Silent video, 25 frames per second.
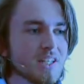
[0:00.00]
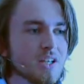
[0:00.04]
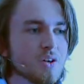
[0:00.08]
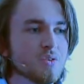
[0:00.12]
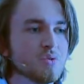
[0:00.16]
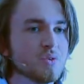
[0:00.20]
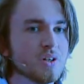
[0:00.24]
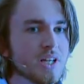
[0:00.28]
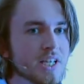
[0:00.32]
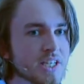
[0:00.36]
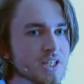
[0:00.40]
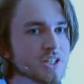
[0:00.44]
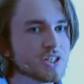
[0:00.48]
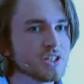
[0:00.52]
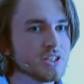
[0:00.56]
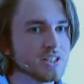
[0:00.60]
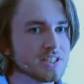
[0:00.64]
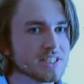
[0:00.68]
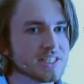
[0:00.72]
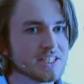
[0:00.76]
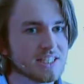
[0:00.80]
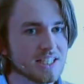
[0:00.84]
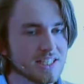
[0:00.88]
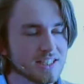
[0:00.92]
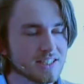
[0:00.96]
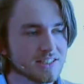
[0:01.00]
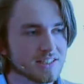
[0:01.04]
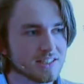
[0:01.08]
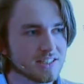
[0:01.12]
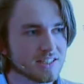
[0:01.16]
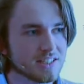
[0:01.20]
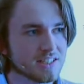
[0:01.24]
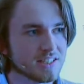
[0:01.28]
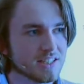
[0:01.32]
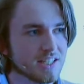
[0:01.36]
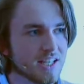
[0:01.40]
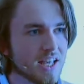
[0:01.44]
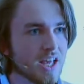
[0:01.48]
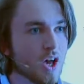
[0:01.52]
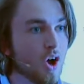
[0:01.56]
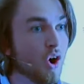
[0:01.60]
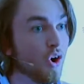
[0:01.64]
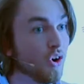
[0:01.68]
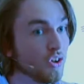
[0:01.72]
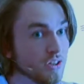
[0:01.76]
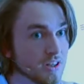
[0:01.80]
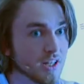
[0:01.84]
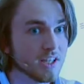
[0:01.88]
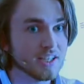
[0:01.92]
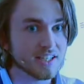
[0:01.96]
Relational skills,
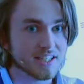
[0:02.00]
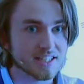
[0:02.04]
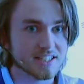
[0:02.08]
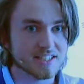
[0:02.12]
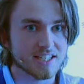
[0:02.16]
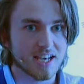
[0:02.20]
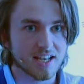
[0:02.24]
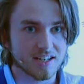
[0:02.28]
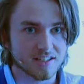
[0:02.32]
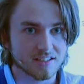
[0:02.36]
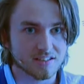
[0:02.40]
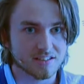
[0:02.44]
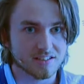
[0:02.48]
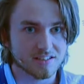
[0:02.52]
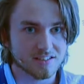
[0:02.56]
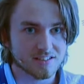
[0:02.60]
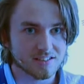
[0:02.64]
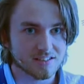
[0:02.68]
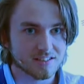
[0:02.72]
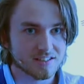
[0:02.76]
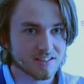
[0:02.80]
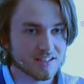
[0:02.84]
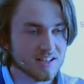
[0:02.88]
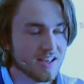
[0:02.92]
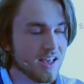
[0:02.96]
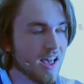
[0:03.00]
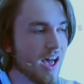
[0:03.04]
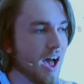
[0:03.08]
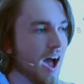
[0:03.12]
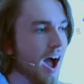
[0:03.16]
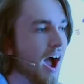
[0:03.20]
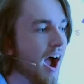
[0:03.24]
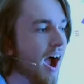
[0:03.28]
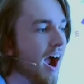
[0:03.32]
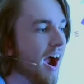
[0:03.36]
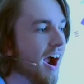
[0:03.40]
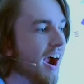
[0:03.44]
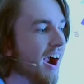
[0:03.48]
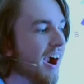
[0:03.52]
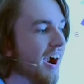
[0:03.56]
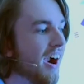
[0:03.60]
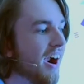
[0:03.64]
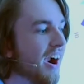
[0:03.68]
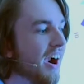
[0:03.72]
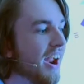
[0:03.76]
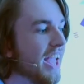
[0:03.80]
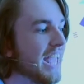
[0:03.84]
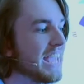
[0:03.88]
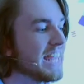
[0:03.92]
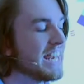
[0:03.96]
unlike intelligence,
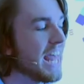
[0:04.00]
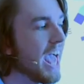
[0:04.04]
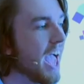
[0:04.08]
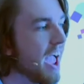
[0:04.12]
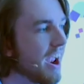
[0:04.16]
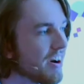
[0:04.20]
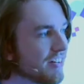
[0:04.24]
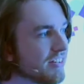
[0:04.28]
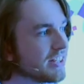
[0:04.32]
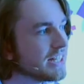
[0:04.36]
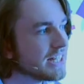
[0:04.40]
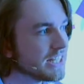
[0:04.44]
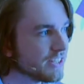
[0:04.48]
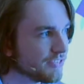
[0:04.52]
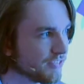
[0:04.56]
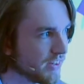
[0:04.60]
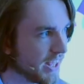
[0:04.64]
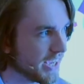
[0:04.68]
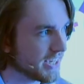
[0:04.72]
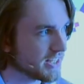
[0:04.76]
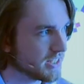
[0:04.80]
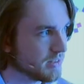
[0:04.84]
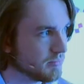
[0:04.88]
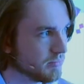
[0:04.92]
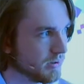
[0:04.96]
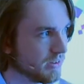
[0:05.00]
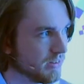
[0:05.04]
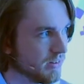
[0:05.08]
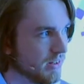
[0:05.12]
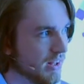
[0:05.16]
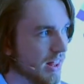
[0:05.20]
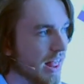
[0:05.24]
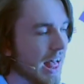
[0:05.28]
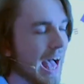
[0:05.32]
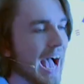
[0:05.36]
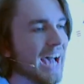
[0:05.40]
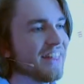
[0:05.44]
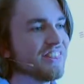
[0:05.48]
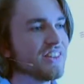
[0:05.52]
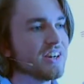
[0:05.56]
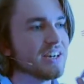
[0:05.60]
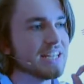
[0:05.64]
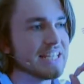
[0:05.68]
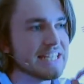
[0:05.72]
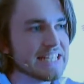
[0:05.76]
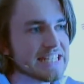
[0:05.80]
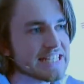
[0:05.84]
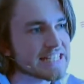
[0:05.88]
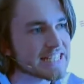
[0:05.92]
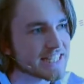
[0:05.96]
are inherently flexible and they're
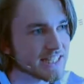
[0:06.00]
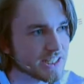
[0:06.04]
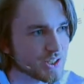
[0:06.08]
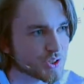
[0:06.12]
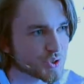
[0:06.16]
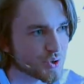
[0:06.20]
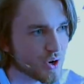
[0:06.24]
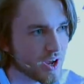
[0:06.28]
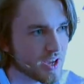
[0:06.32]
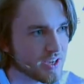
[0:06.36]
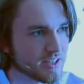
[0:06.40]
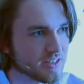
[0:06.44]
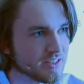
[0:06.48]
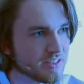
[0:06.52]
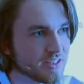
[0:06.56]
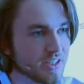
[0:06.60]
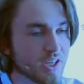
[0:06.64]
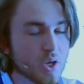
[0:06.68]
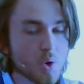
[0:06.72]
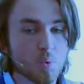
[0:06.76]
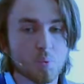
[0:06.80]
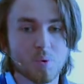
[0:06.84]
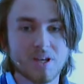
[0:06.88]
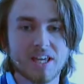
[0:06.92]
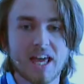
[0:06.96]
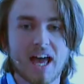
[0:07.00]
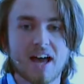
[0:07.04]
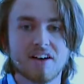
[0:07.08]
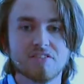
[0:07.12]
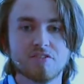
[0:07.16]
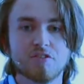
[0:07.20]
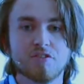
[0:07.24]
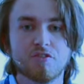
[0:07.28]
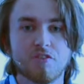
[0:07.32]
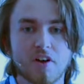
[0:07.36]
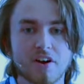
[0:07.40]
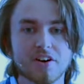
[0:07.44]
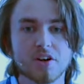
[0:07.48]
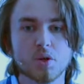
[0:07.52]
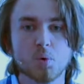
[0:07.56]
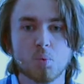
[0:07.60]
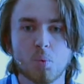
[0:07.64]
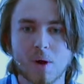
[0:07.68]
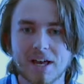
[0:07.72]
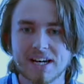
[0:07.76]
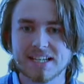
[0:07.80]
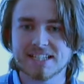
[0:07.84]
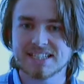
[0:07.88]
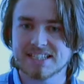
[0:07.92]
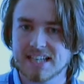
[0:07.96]
easily trained. We have very
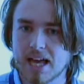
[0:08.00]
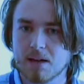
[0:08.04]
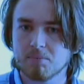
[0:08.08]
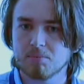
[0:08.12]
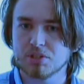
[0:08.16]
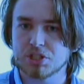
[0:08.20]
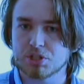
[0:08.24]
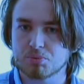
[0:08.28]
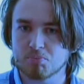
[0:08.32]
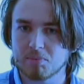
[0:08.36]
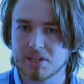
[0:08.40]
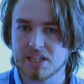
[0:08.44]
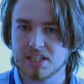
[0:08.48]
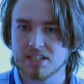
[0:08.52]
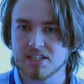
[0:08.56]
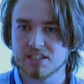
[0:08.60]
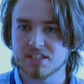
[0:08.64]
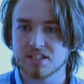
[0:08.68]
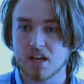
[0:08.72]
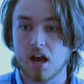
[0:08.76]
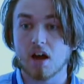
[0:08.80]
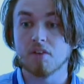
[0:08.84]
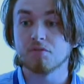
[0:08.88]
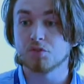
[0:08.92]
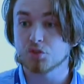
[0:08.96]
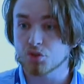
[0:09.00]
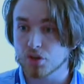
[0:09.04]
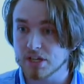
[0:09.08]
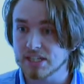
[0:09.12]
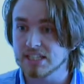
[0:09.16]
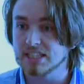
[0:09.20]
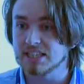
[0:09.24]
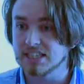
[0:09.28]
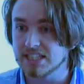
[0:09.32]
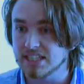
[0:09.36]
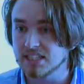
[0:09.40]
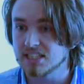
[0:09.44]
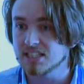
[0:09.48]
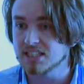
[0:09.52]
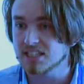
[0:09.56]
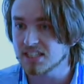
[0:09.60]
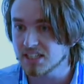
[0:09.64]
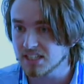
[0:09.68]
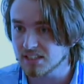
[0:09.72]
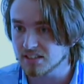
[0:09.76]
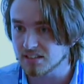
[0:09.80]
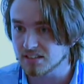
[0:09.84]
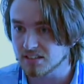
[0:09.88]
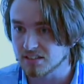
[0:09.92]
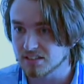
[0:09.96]
well-established means of training these
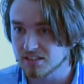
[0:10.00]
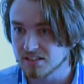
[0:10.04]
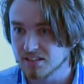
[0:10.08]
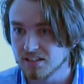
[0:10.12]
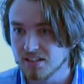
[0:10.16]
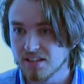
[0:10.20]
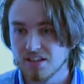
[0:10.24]
skills.